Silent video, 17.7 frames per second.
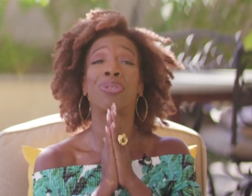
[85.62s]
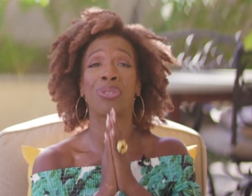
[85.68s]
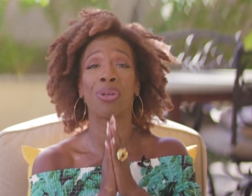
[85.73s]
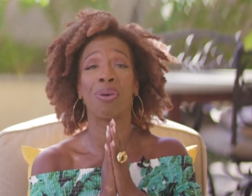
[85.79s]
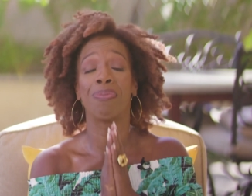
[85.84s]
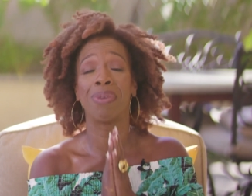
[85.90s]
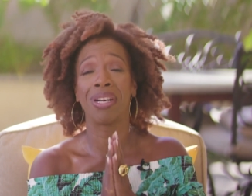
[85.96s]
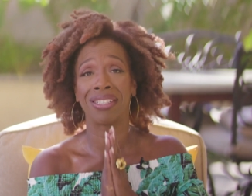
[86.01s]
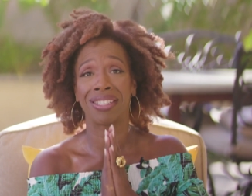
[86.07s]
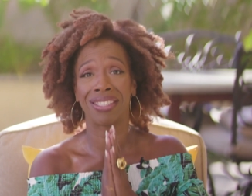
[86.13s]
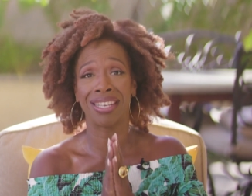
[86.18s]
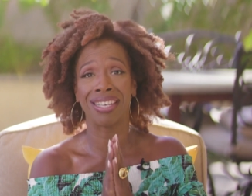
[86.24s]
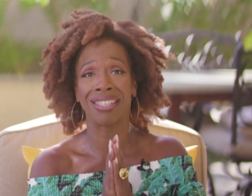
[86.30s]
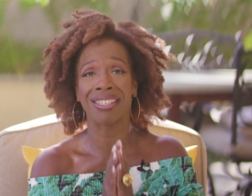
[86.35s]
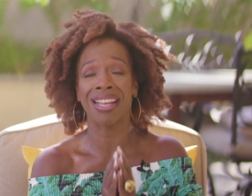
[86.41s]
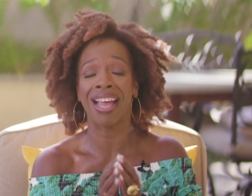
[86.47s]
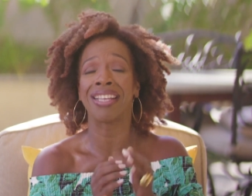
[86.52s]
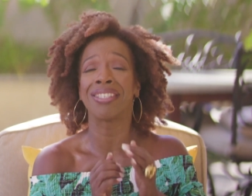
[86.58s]
so much,
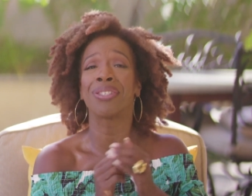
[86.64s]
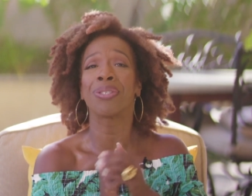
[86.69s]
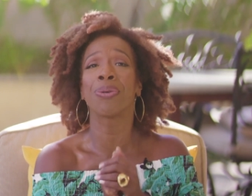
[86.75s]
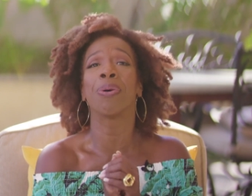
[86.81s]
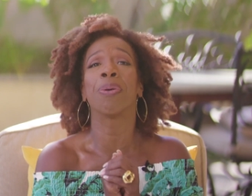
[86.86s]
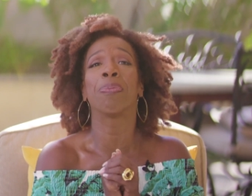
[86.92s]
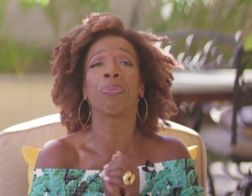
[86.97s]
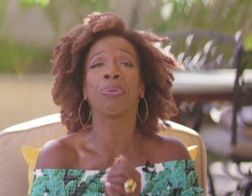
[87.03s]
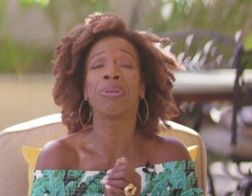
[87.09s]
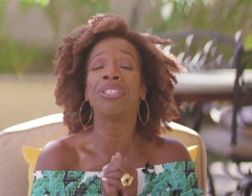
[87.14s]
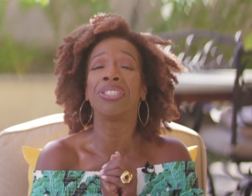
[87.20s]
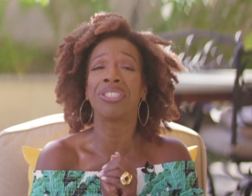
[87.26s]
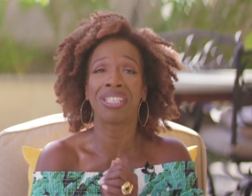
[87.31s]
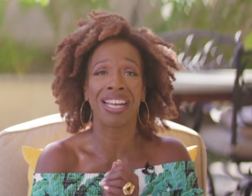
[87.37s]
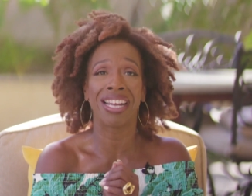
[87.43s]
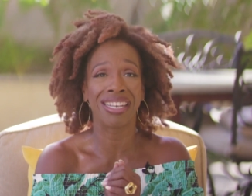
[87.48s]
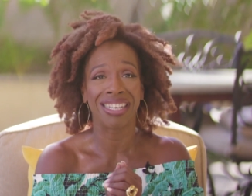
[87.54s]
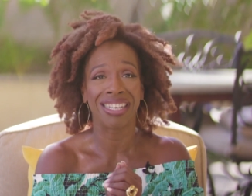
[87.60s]
sis. I so
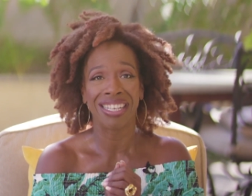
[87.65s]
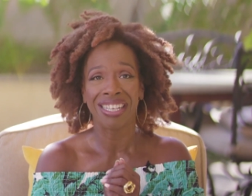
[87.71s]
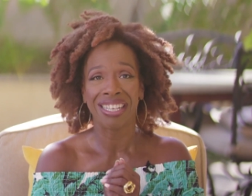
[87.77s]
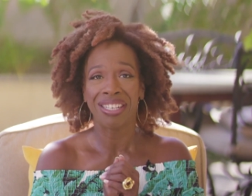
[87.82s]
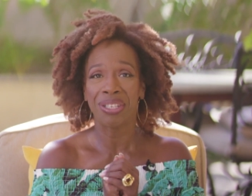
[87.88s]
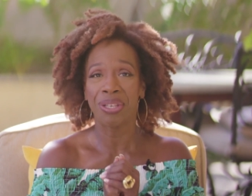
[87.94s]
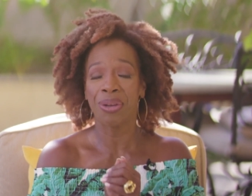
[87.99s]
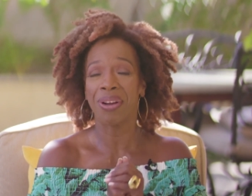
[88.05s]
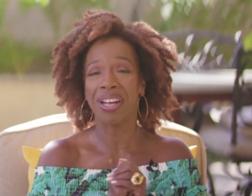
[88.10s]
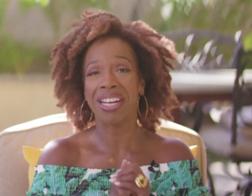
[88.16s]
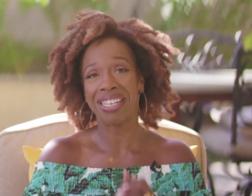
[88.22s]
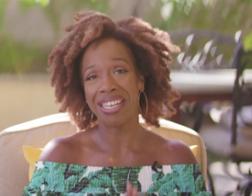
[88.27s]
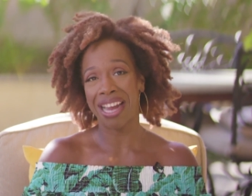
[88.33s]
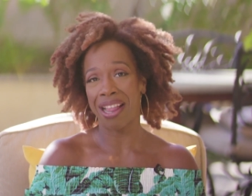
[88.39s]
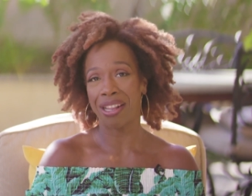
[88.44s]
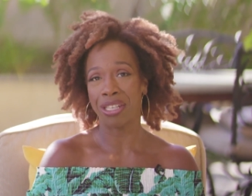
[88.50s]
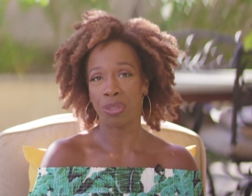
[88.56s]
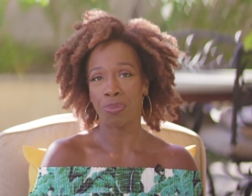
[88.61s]
appreciate your
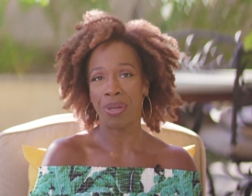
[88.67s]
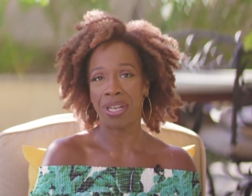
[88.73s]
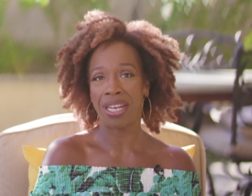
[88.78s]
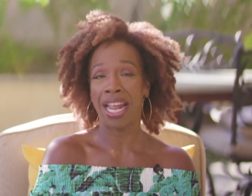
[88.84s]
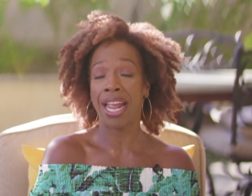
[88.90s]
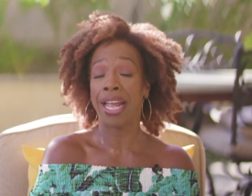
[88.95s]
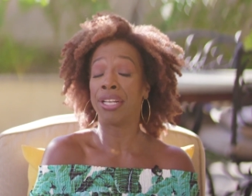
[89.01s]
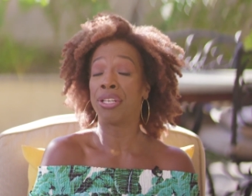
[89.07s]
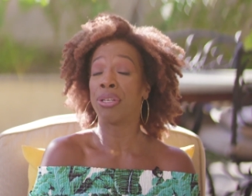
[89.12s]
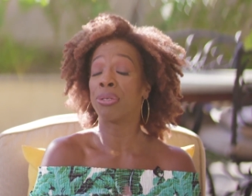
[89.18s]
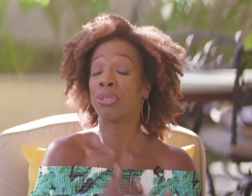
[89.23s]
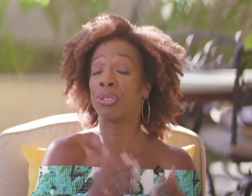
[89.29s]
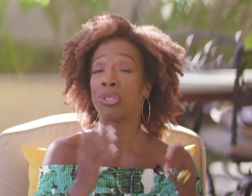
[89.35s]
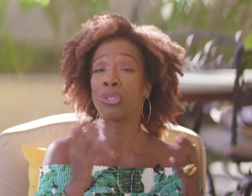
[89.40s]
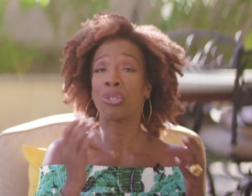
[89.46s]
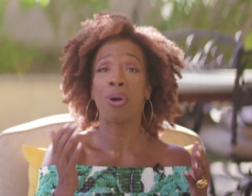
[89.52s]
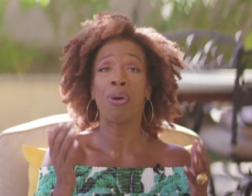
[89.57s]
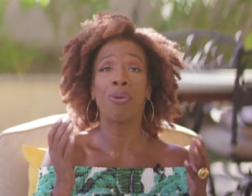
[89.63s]
acknowledgement, and you're
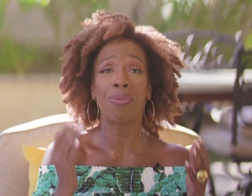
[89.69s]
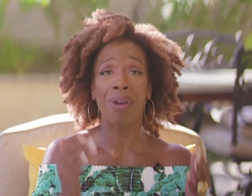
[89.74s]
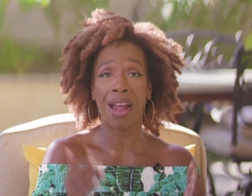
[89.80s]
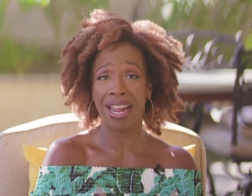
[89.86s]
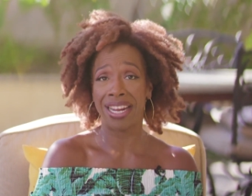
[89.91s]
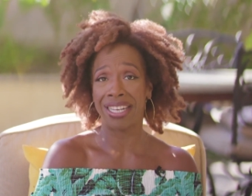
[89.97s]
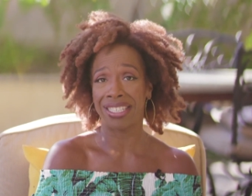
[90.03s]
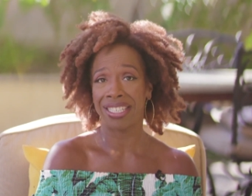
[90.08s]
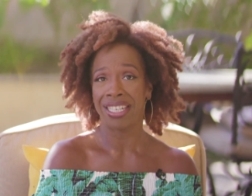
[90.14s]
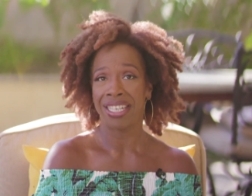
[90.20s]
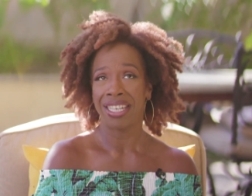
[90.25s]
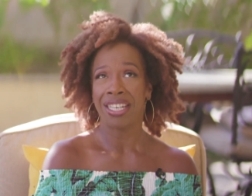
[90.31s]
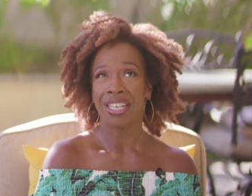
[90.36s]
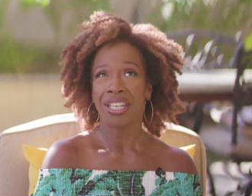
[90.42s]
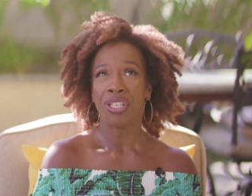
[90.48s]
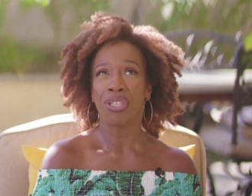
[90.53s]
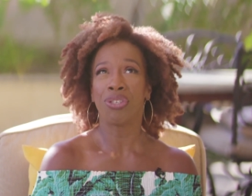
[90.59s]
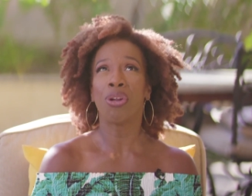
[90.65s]
so right.
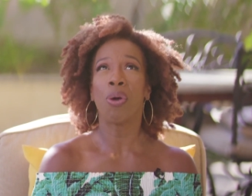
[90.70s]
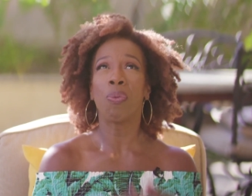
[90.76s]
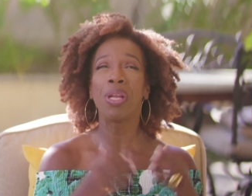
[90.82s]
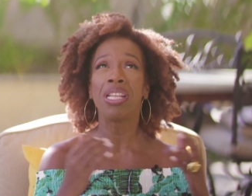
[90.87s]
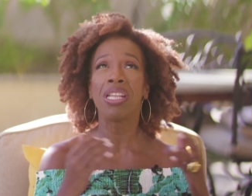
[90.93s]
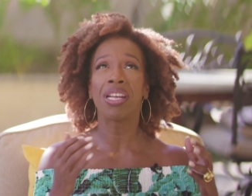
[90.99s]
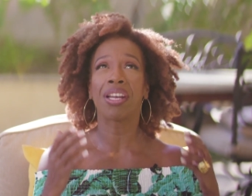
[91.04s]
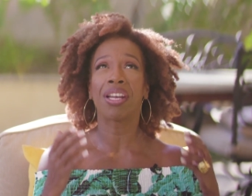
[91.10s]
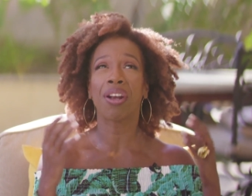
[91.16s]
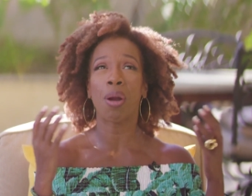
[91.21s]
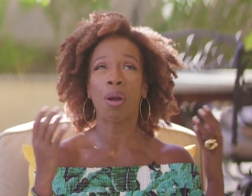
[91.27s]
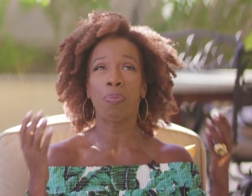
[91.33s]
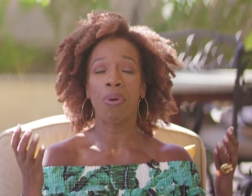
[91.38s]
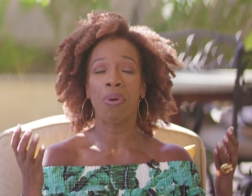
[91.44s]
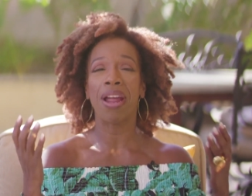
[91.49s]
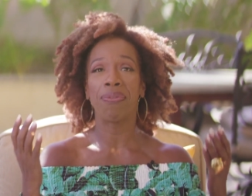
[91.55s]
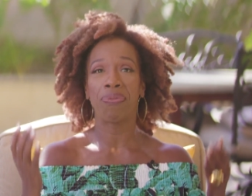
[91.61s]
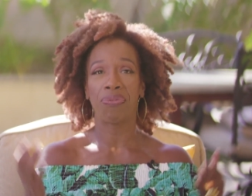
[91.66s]
You know, we look at our
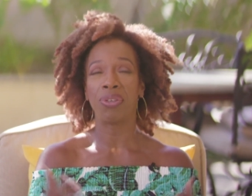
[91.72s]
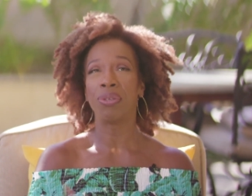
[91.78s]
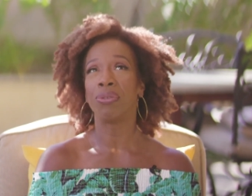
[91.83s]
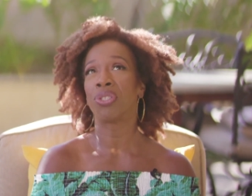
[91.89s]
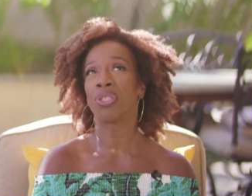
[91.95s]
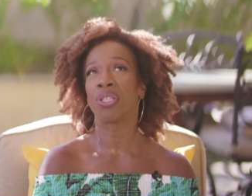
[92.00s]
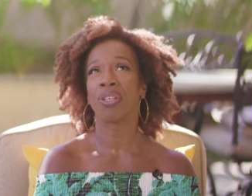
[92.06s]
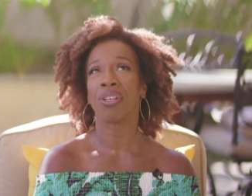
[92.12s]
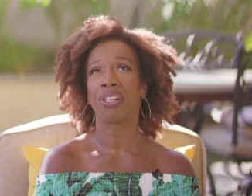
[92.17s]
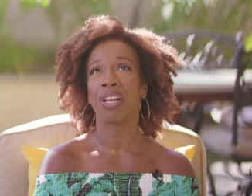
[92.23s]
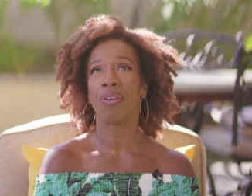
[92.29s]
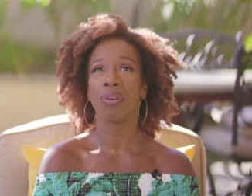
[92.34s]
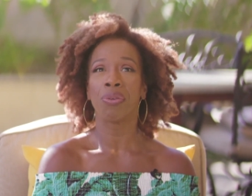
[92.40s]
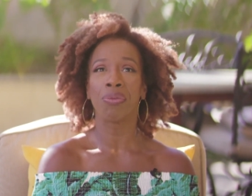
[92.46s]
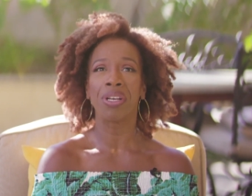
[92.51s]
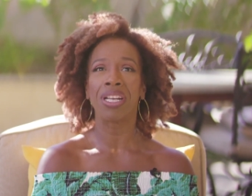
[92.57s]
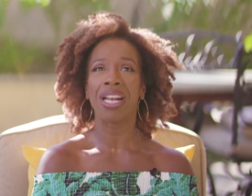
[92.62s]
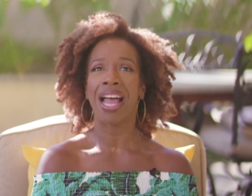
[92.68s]
bright future and
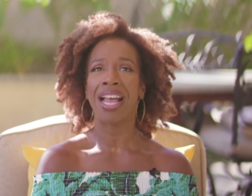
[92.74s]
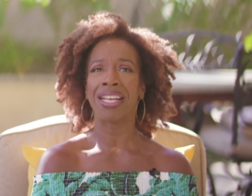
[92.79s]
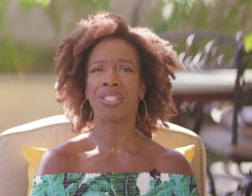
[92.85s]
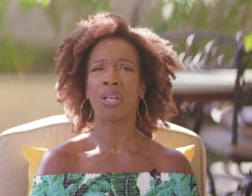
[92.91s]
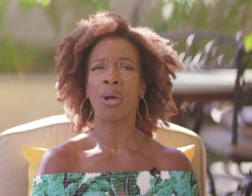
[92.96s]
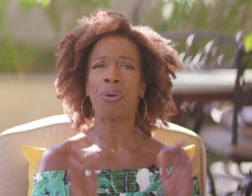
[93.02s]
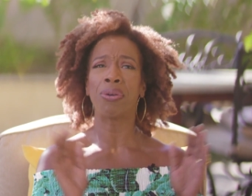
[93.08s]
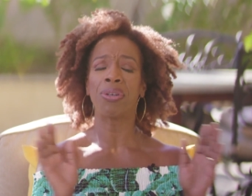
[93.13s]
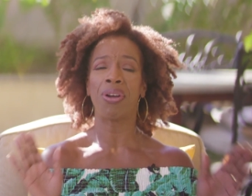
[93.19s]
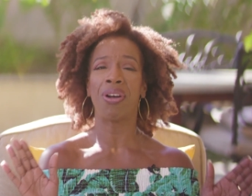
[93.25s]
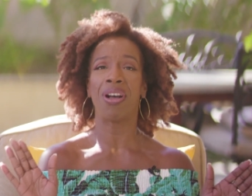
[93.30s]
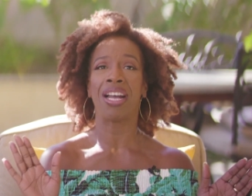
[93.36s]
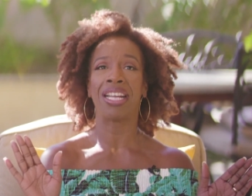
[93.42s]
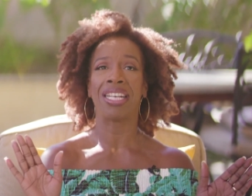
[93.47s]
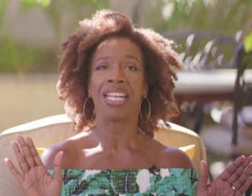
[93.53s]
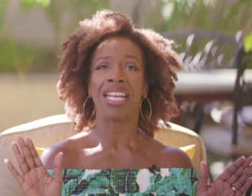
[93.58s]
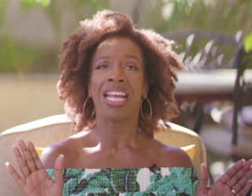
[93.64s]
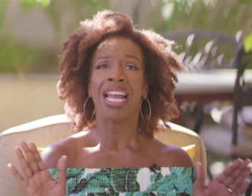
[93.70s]
we realize, hold
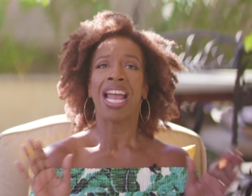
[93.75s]
on,